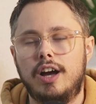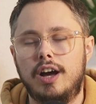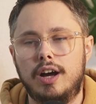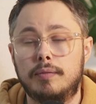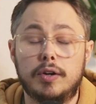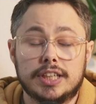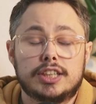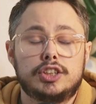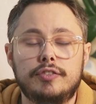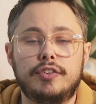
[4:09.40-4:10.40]
I was
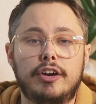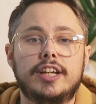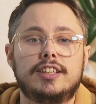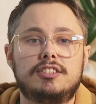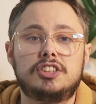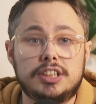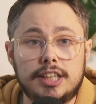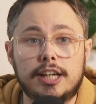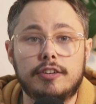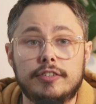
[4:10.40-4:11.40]
actually very
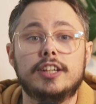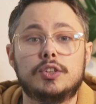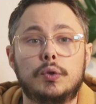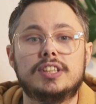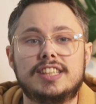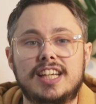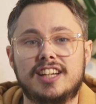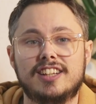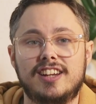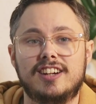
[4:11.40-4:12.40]
sick of it towards the
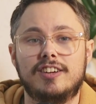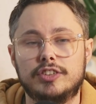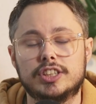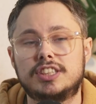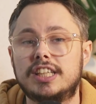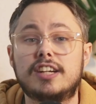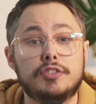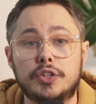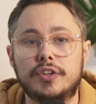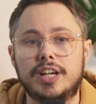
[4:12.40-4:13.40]
end there, of just sick of
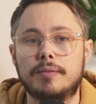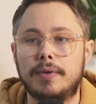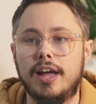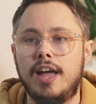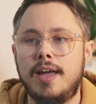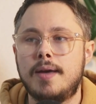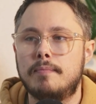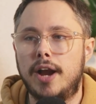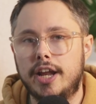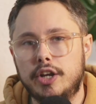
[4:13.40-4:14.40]
doing it, but
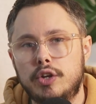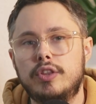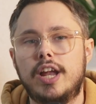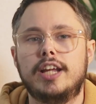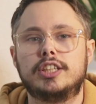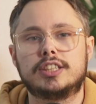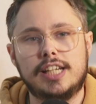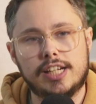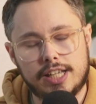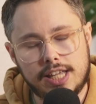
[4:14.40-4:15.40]
I knew that I just
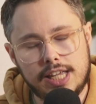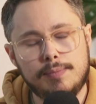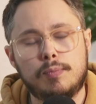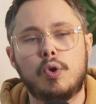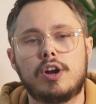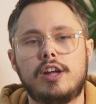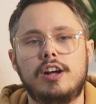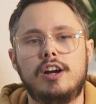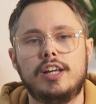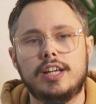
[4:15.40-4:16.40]
need to keep working
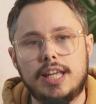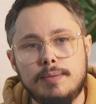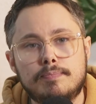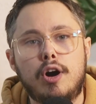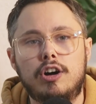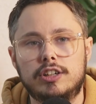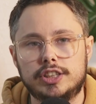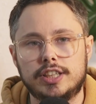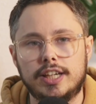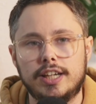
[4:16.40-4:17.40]
on it, keep
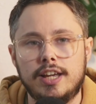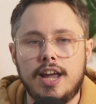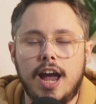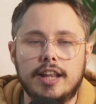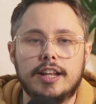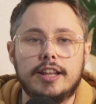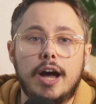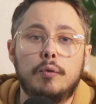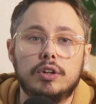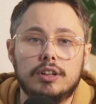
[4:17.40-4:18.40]
polishing it, and then
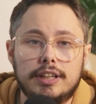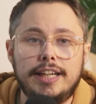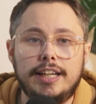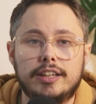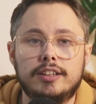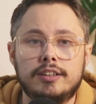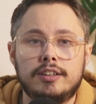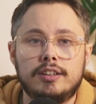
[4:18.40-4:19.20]
that will lead